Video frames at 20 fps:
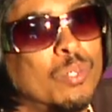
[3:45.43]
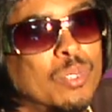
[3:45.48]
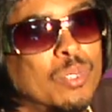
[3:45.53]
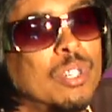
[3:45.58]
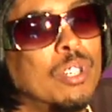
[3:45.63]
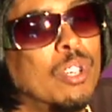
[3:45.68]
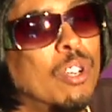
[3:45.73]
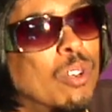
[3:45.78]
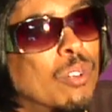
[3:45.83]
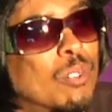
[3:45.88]

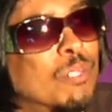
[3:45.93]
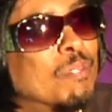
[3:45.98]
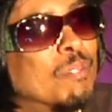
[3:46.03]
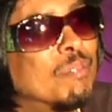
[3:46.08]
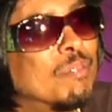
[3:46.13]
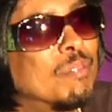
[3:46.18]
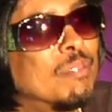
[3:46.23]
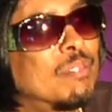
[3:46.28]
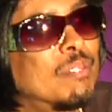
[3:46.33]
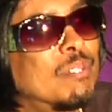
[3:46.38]
yo.
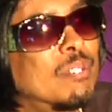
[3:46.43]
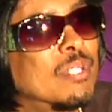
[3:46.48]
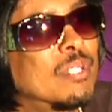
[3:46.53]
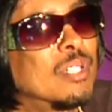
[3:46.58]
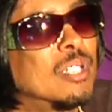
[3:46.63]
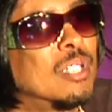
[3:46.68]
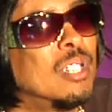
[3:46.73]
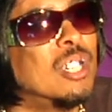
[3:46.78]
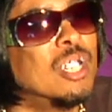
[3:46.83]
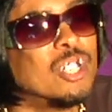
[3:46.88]

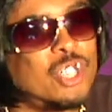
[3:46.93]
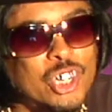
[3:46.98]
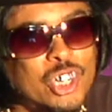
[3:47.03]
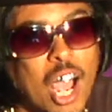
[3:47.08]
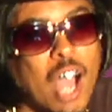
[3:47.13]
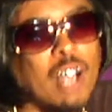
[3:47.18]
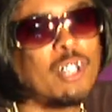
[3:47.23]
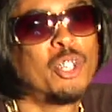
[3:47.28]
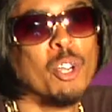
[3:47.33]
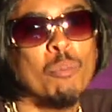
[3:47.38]

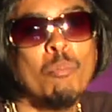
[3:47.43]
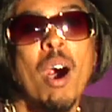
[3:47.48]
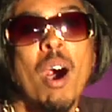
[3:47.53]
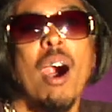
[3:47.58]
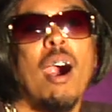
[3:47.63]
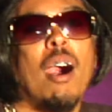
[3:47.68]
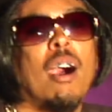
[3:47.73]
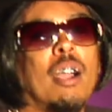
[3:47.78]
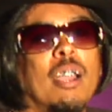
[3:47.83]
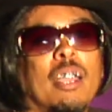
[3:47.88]
Shock your
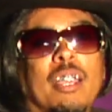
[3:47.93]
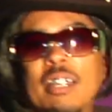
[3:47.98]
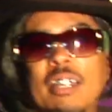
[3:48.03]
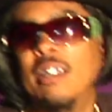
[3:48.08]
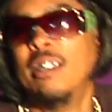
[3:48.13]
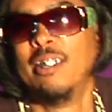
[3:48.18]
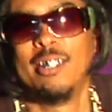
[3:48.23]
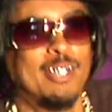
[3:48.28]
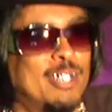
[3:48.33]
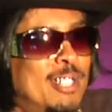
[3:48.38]
mind!